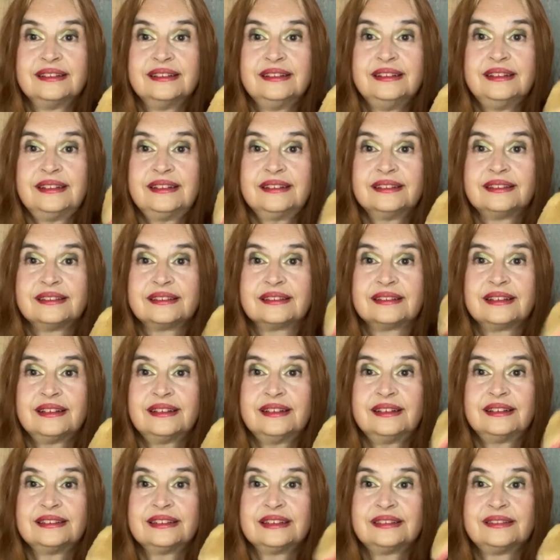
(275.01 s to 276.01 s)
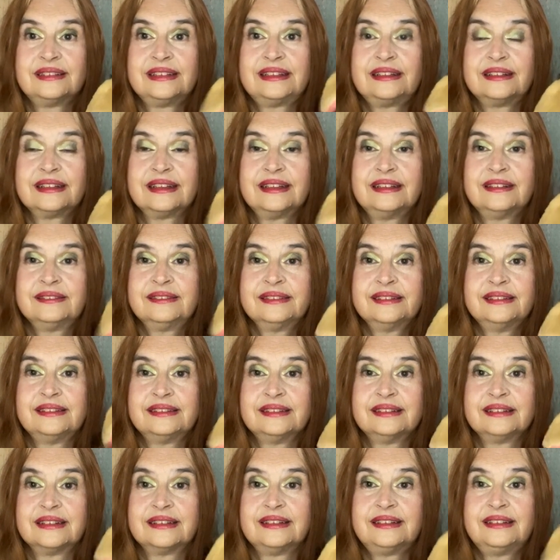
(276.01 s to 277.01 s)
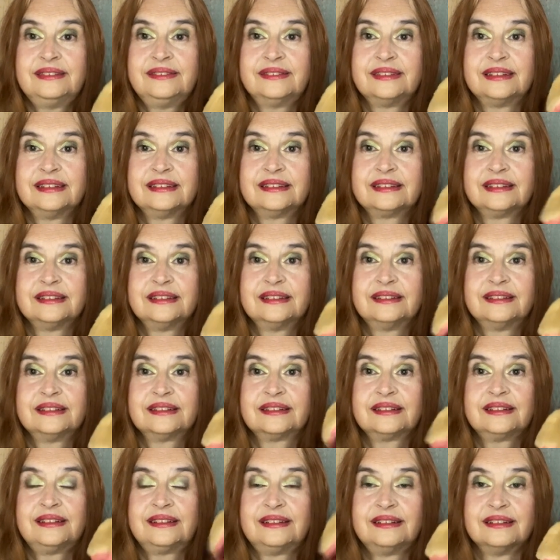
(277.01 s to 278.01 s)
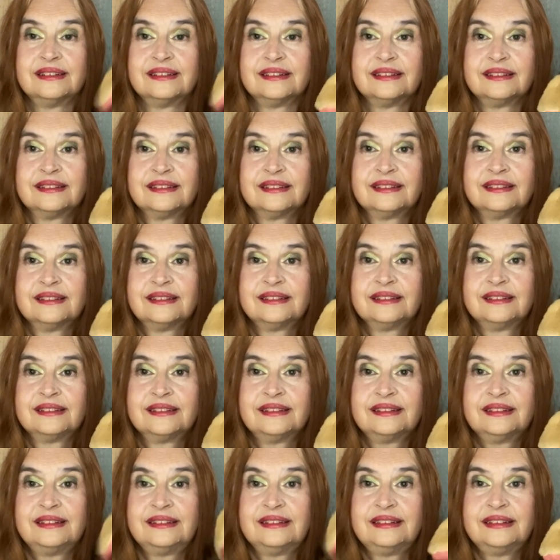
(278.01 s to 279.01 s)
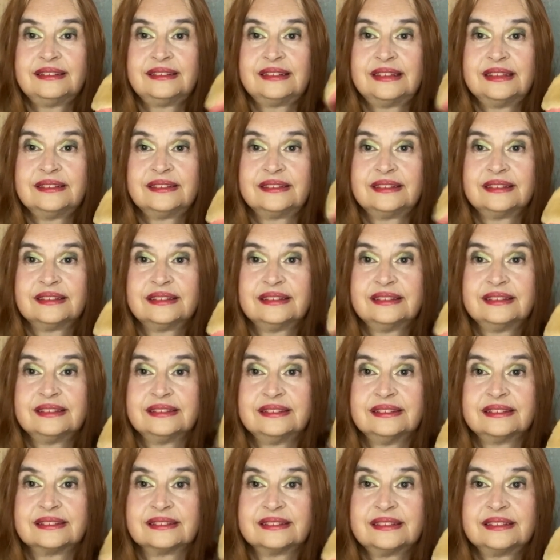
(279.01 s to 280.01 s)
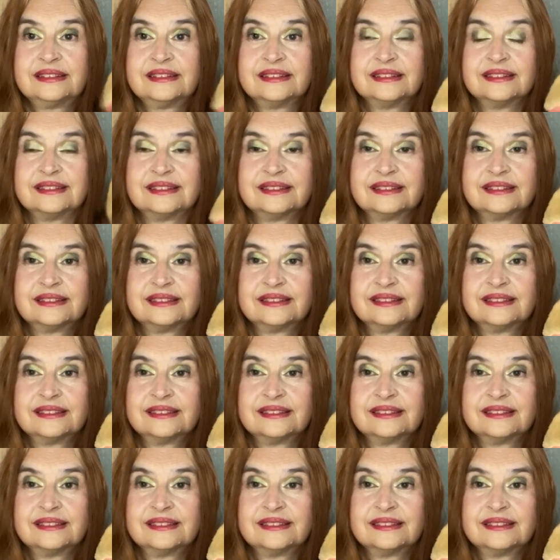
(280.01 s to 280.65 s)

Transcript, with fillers: Yes, tell us about everything. I want to know it all. And now I want to do swatches.